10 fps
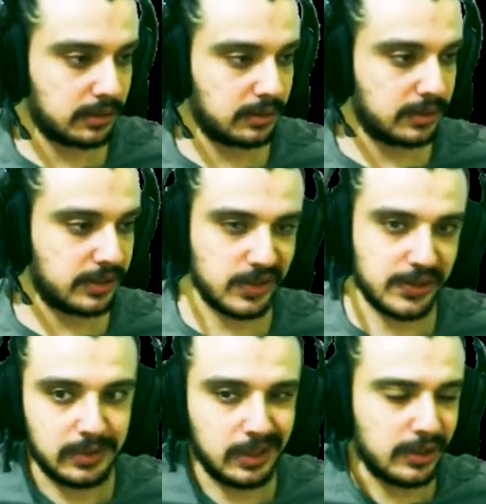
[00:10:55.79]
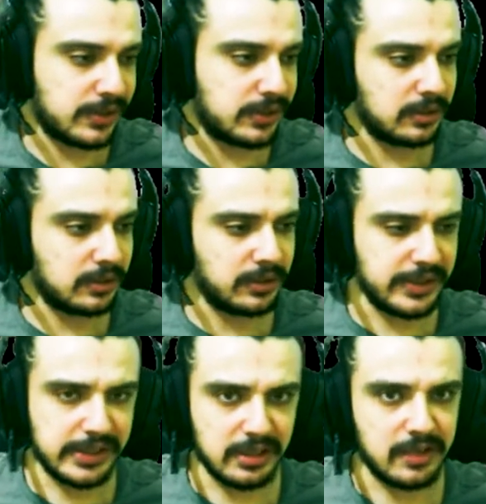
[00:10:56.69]
It's just dust.
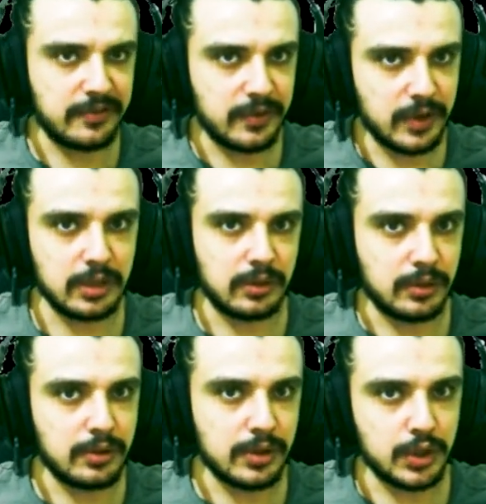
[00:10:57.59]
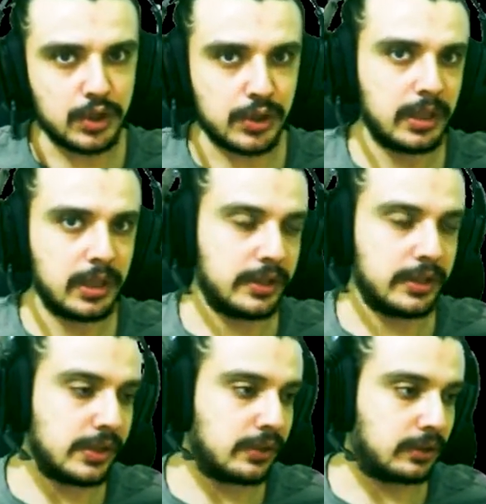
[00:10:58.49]
Dust in a very large
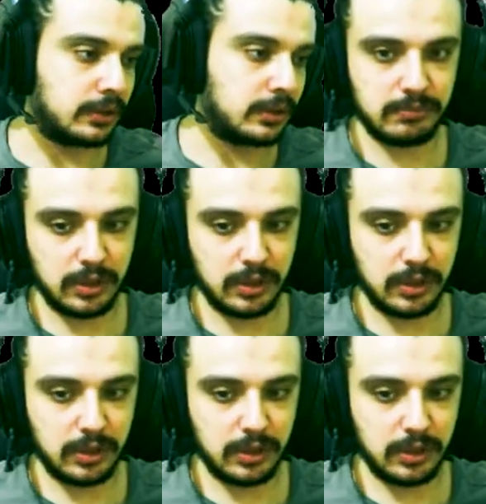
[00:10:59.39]
desert.